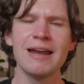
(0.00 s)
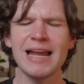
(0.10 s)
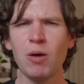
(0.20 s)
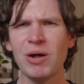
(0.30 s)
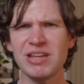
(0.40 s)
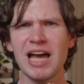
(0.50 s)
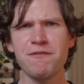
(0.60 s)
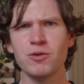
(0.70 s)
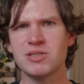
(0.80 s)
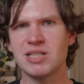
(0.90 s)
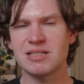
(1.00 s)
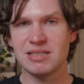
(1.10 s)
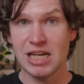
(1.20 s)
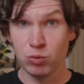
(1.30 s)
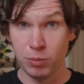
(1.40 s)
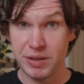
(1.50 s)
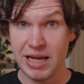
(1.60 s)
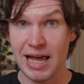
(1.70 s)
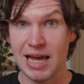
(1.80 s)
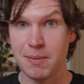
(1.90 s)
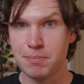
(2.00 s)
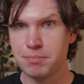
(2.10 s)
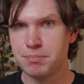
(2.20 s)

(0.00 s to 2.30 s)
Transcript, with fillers: Now, while the iPhone 16 will be a